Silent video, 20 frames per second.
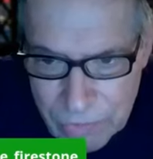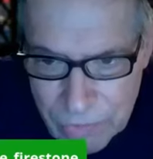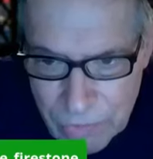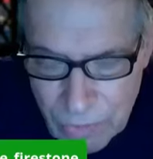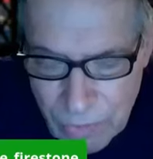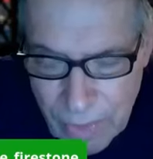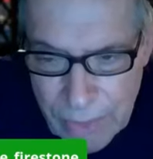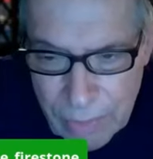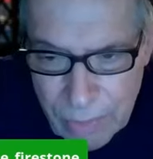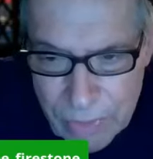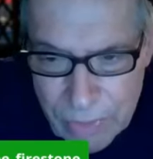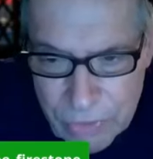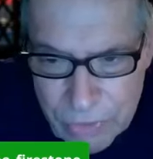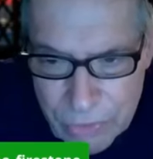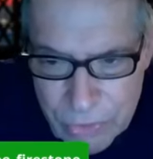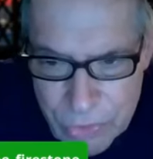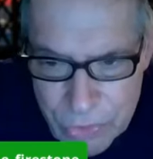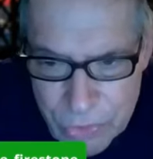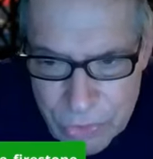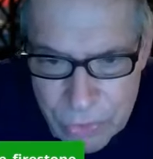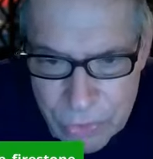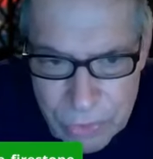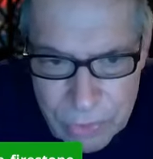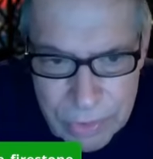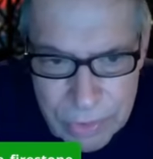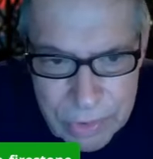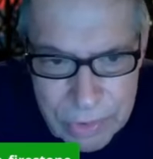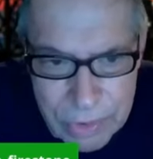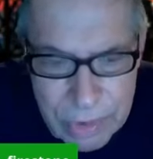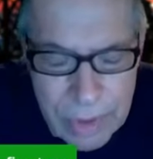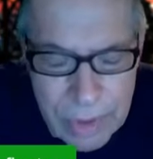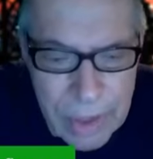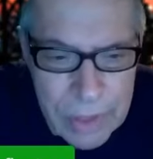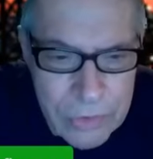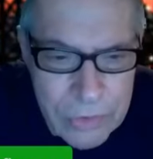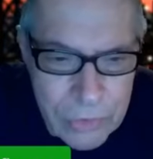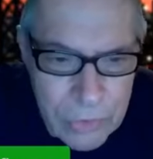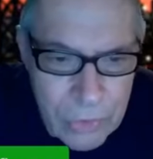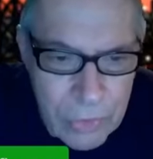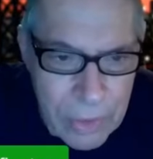So I wasn't sure until
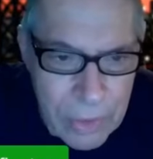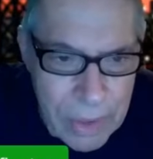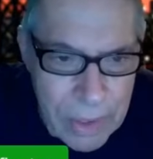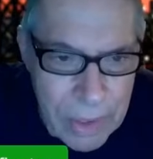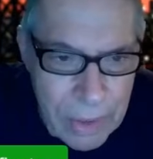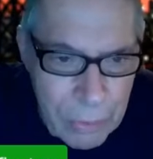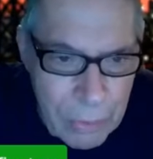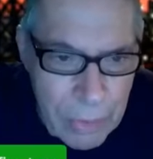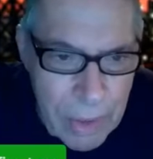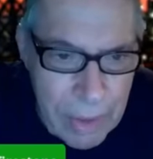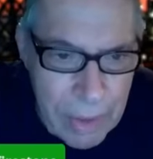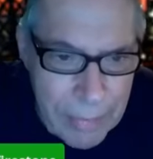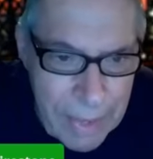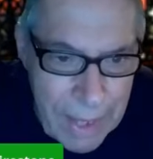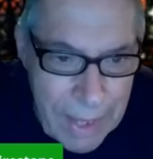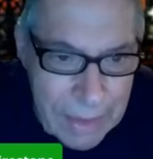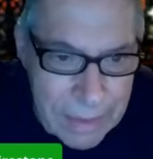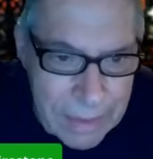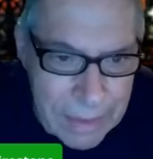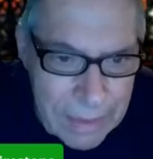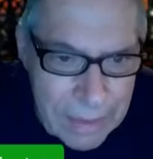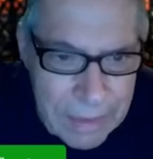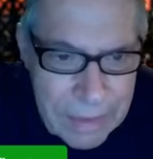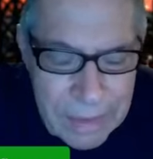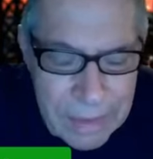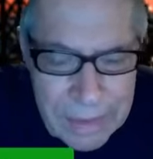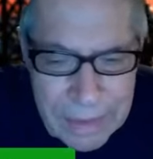I saw how Rahm acted.